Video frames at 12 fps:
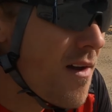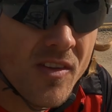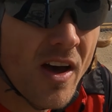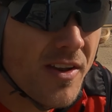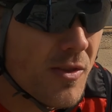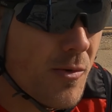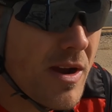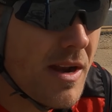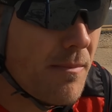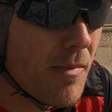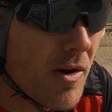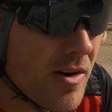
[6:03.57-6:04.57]
Not at the
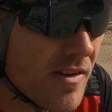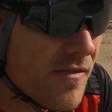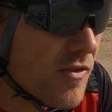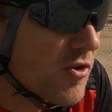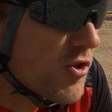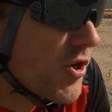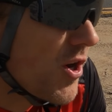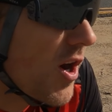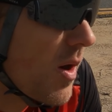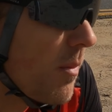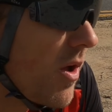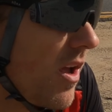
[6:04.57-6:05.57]
rate I'm burning for
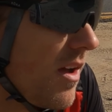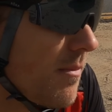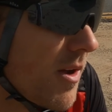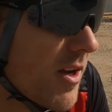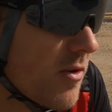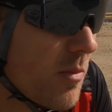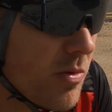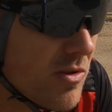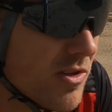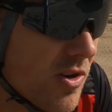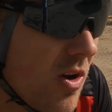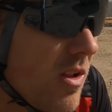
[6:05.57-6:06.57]
sure, but I'm not gonna
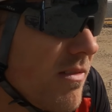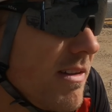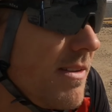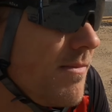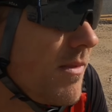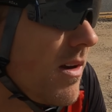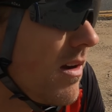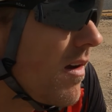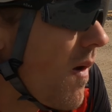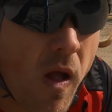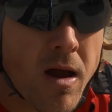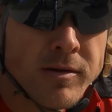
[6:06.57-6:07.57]
replenish all of it.
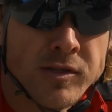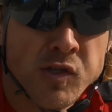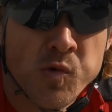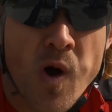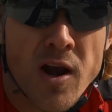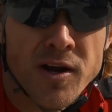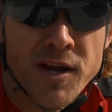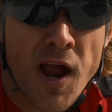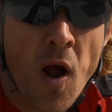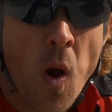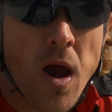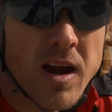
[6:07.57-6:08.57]
There's a water
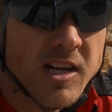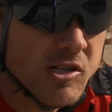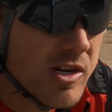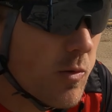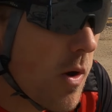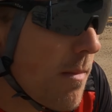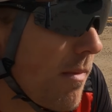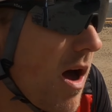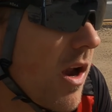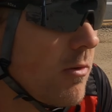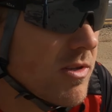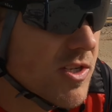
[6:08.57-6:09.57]
count. I drank one
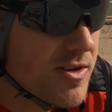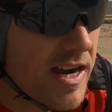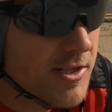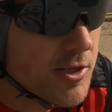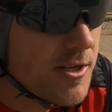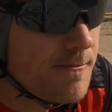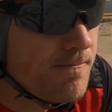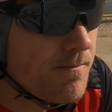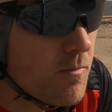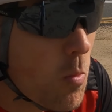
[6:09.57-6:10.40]
bottle with Scratch in it.